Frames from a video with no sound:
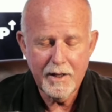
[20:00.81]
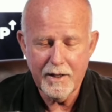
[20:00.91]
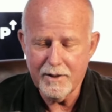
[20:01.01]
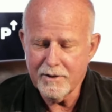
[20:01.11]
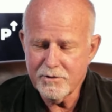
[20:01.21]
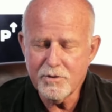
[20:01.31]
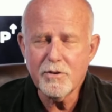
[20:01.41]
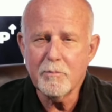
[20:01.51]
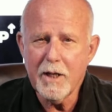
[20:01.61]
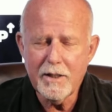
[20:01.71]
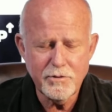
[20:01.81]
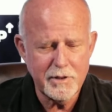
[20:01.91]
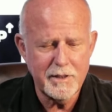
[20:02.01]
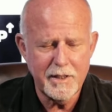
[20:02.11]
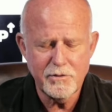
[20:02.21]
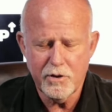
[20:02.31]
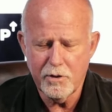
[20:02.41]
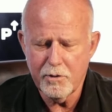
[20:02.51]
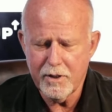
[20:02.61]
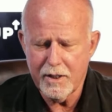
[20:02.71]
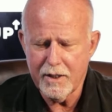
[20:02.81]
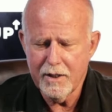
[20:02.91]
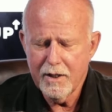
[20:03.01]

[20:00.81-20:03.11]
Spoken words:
And it's just amazing, the ingenuity